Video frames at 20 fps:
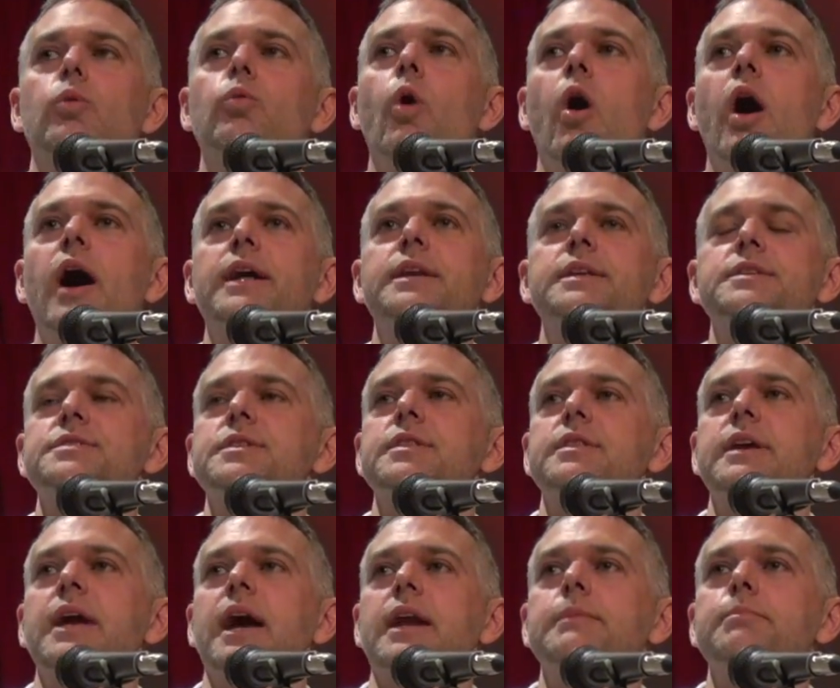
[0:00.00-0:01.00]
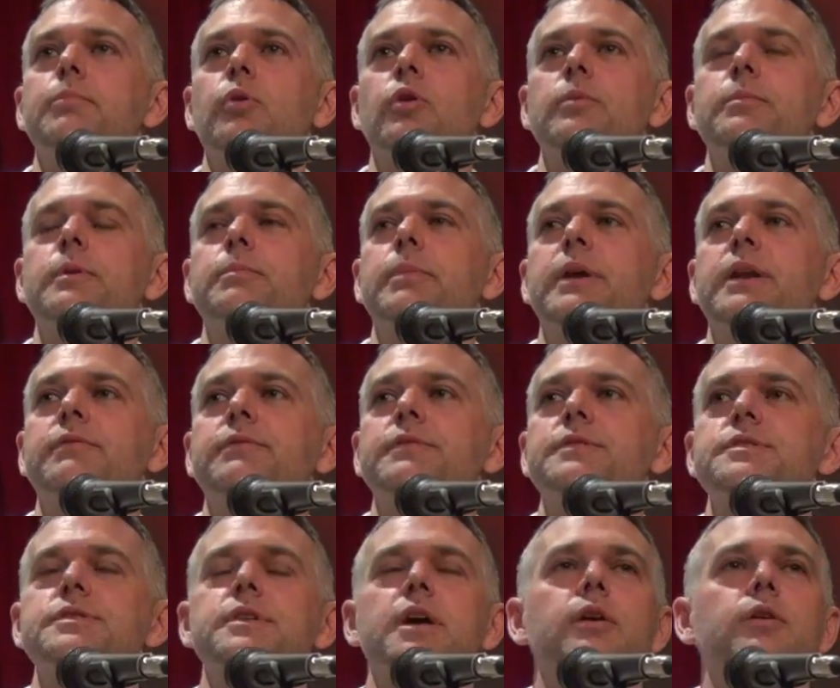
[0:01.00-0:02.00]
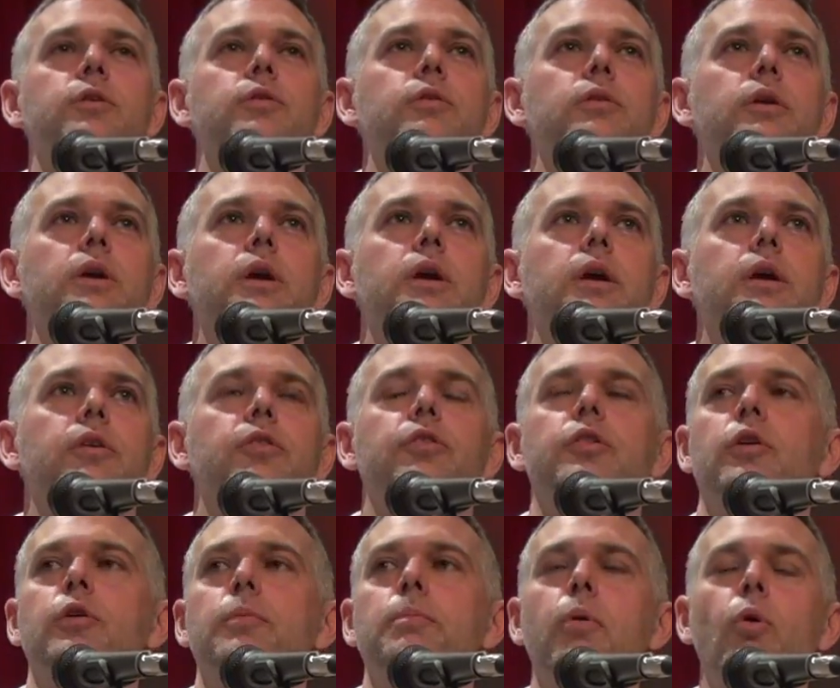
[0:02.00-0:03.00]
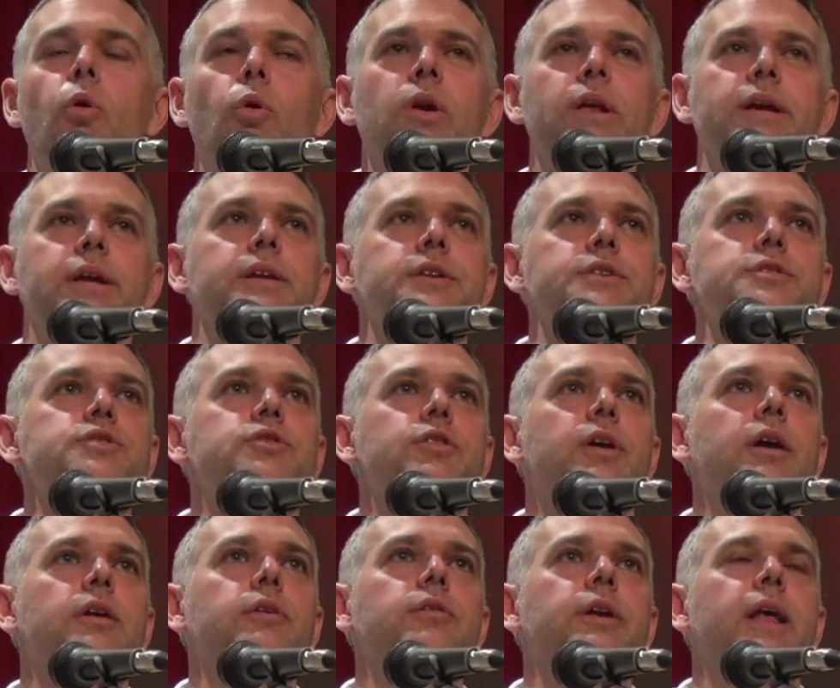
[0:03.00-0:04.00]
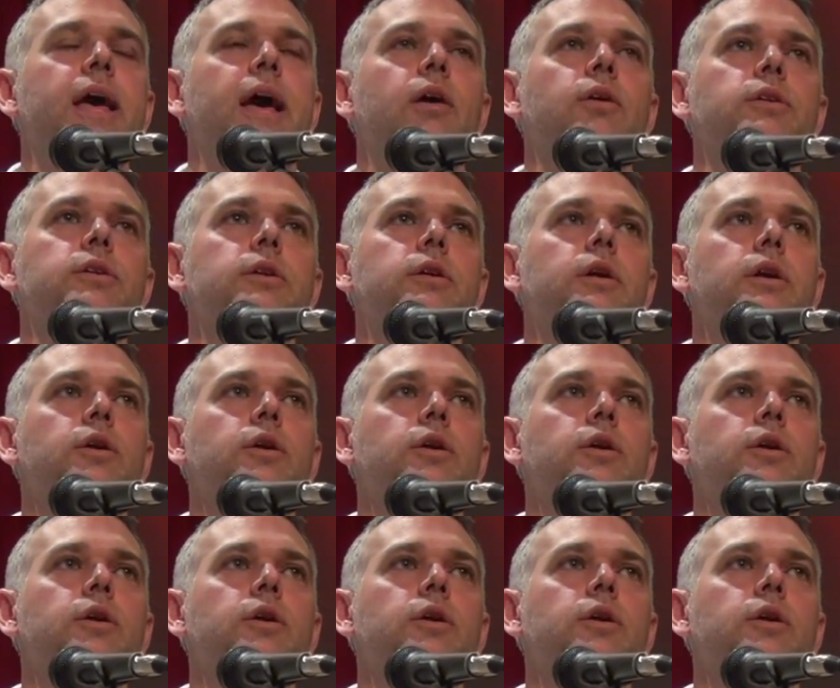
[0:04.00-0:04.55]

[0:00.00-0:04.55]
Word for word: why it is that the unemployment benefit's so appalling in Australia and how it